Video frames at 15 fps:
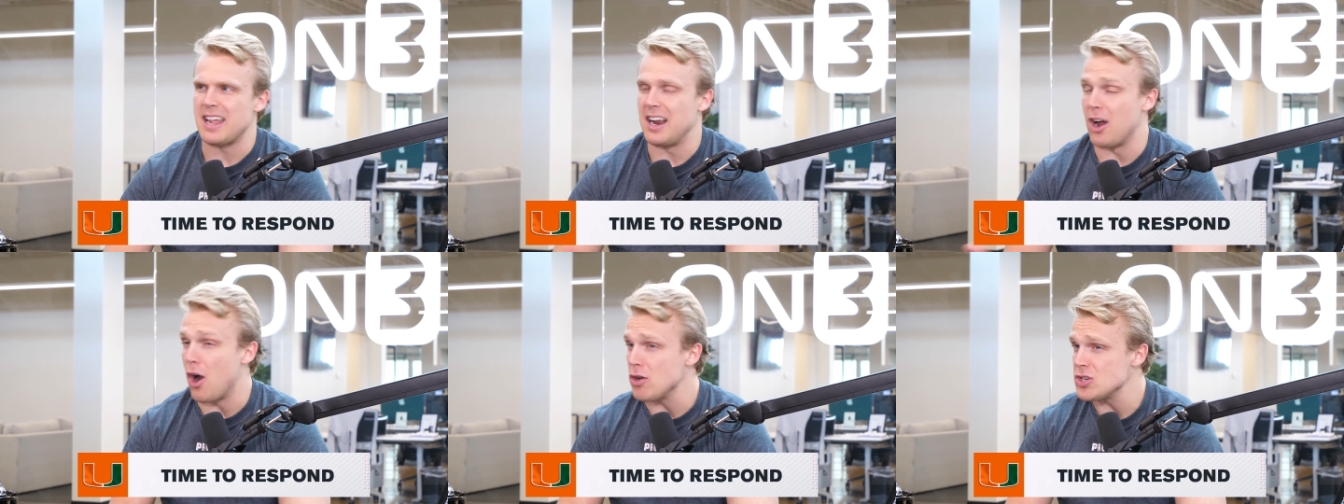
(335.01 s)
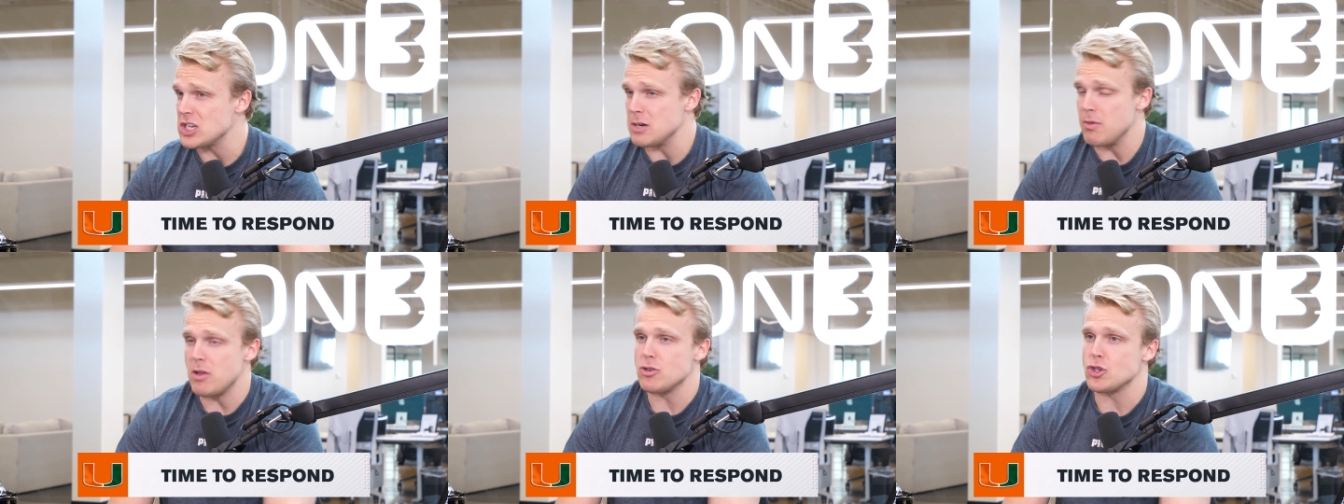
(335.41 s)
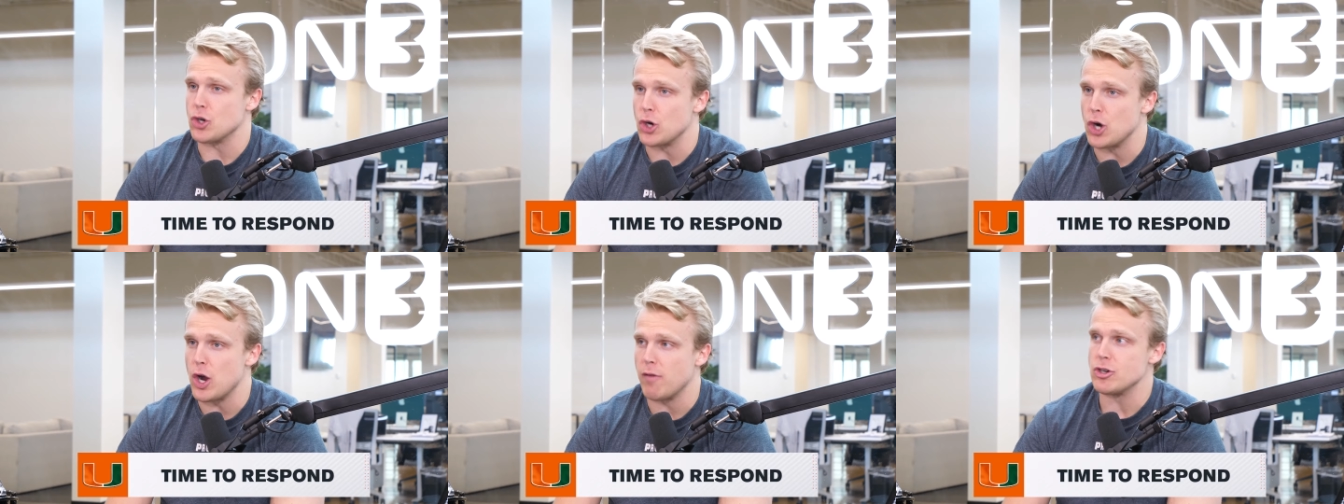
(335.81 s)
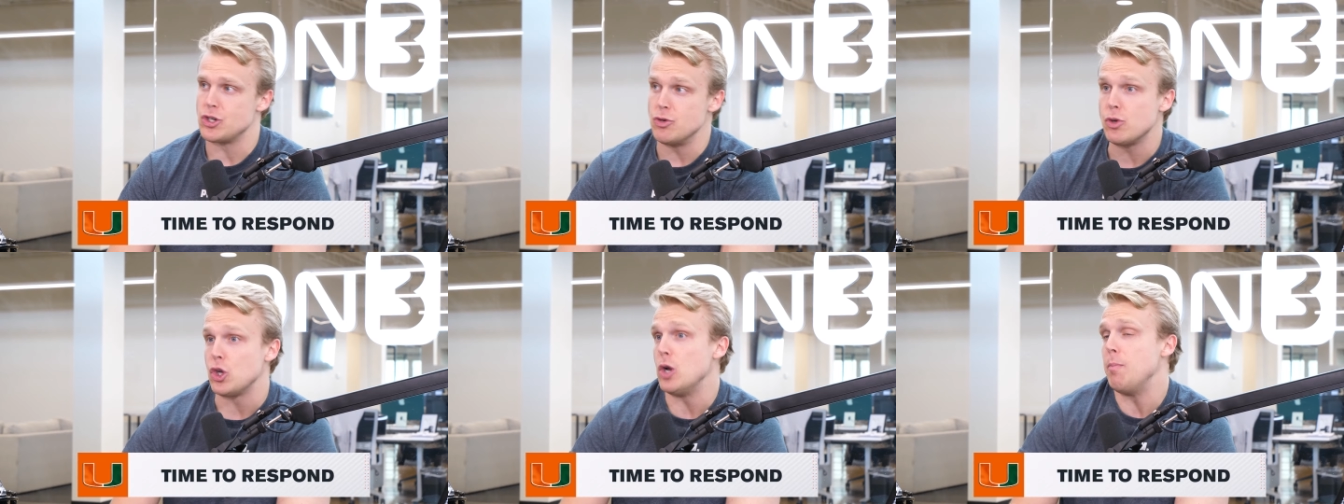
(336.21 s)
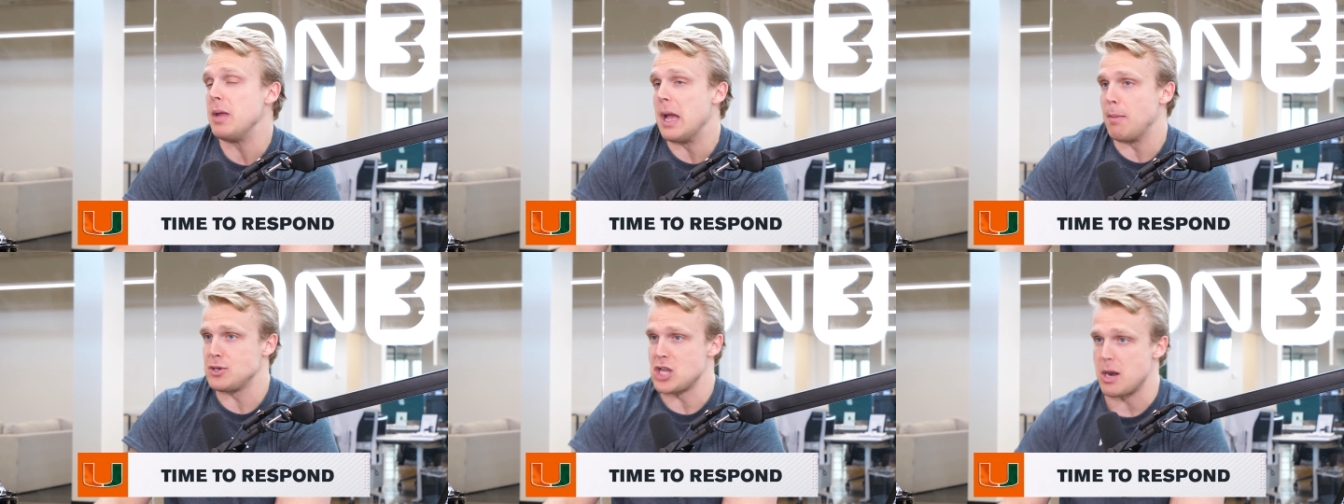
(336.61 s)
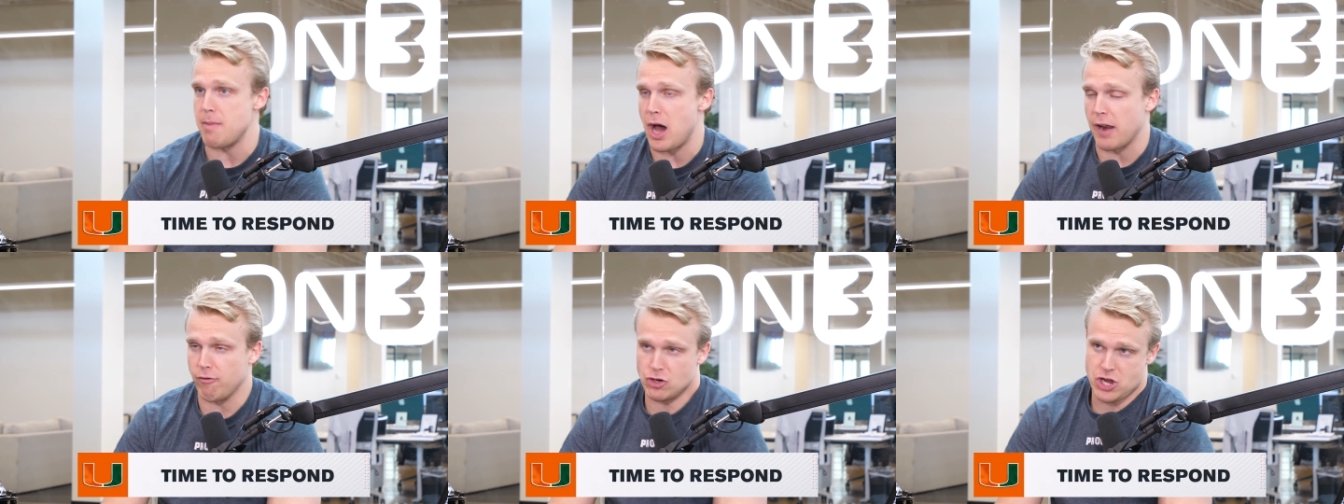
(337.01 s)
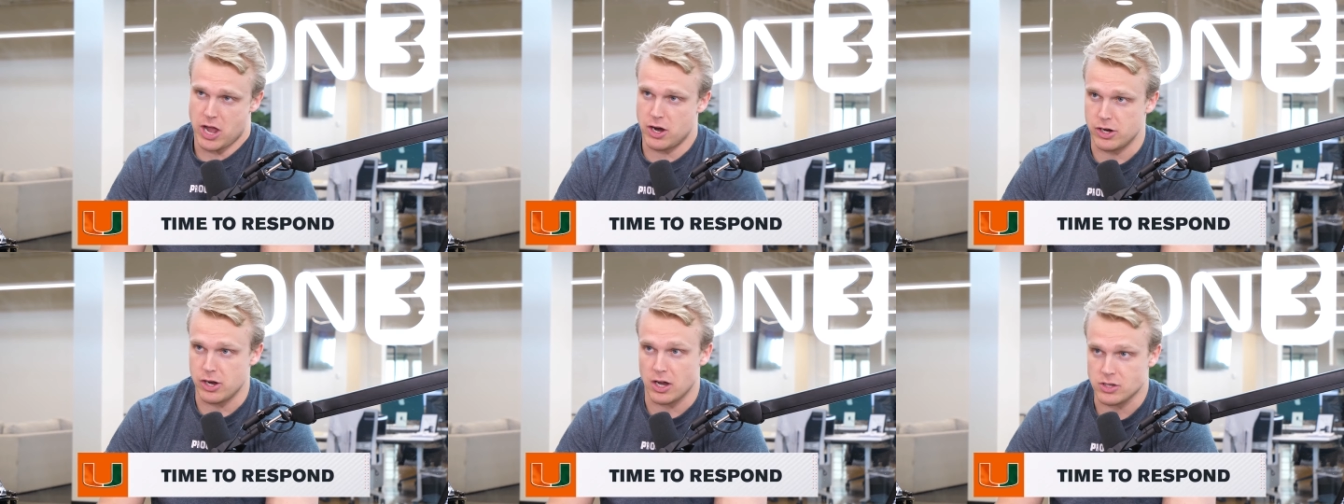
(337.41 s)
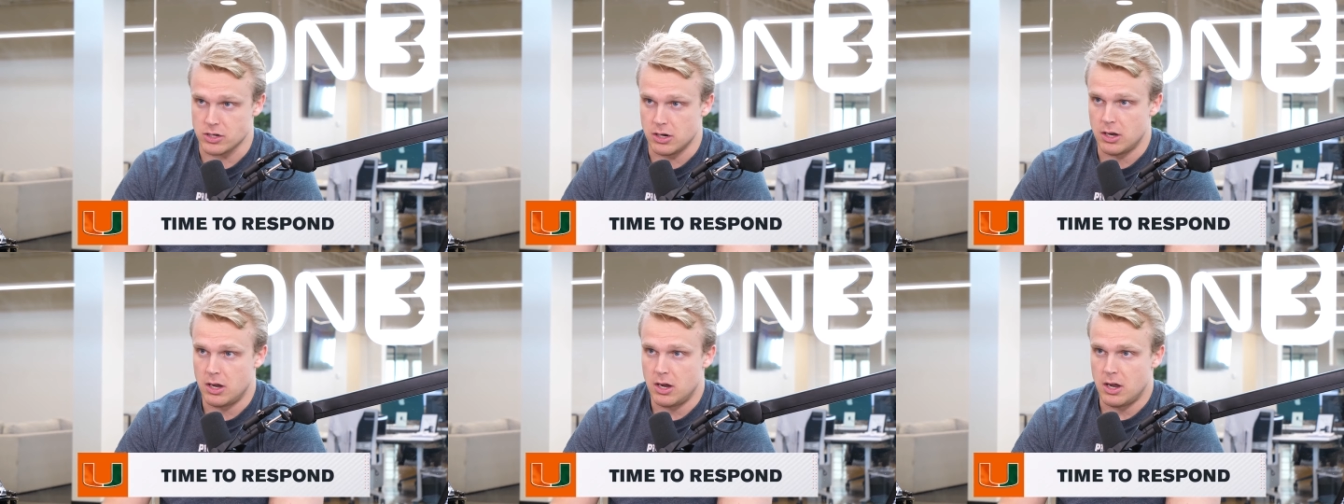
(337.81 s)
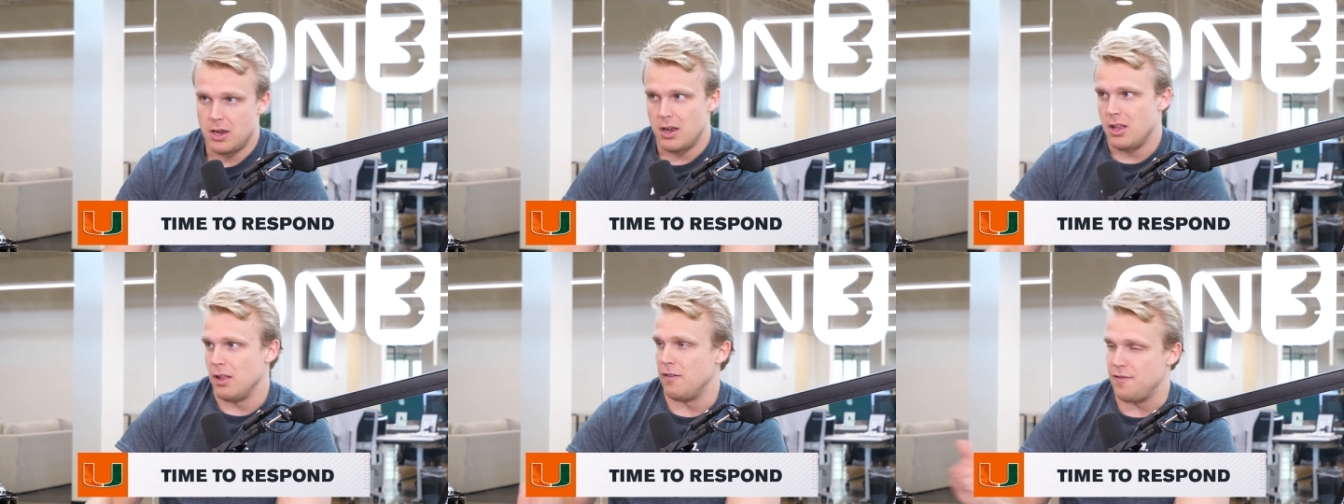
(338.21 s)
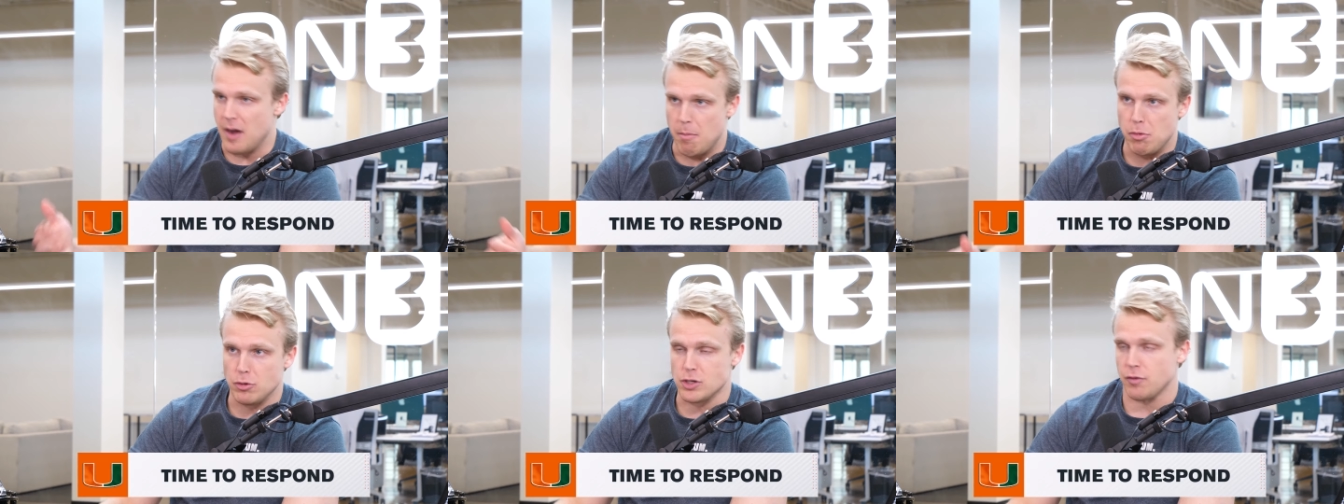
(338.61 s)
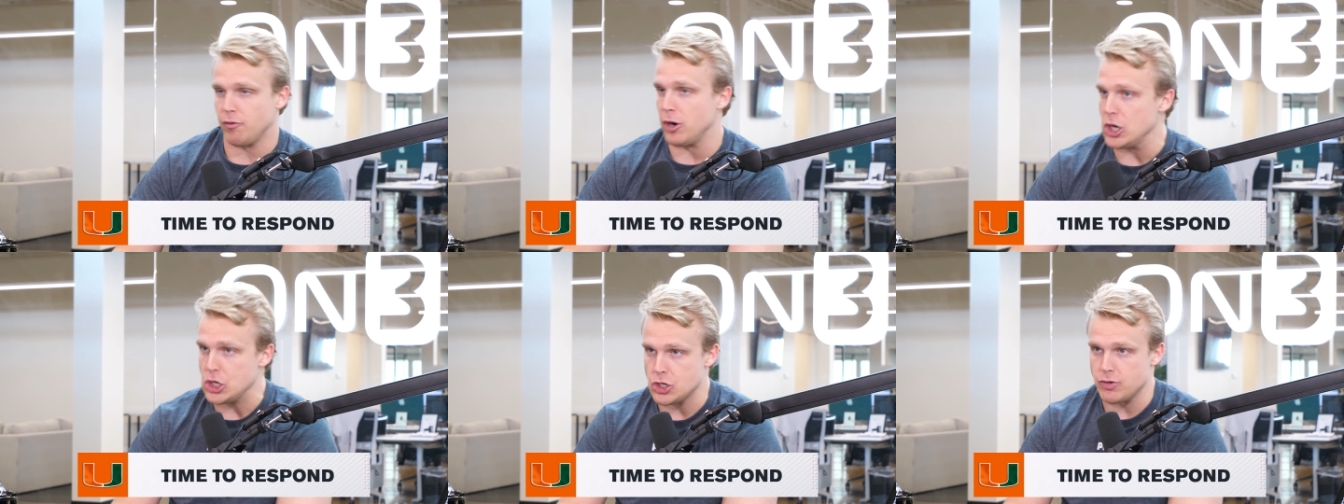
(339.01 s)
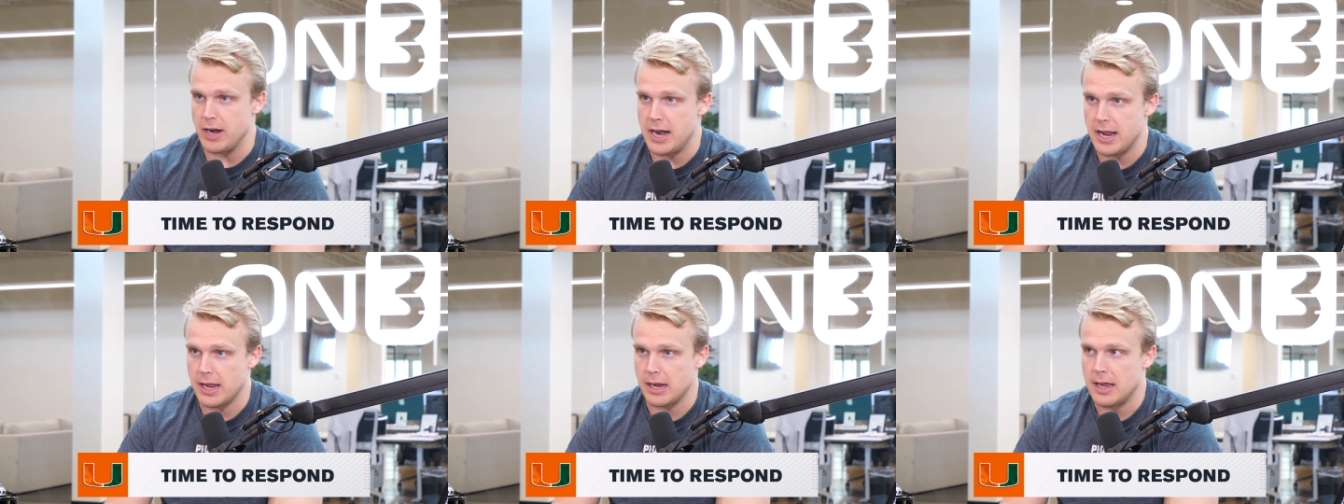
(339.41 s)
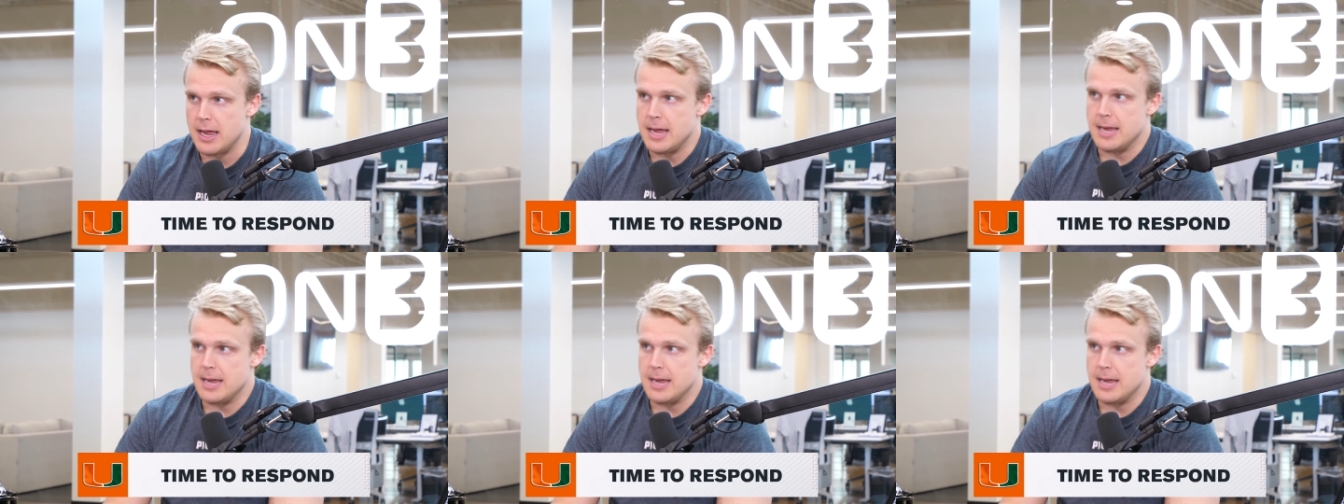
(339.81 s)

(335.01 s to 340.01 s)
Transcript: And honestly, some of those turnovers you could be upset about if you're Shannon Dawson. The fumble is frustrating.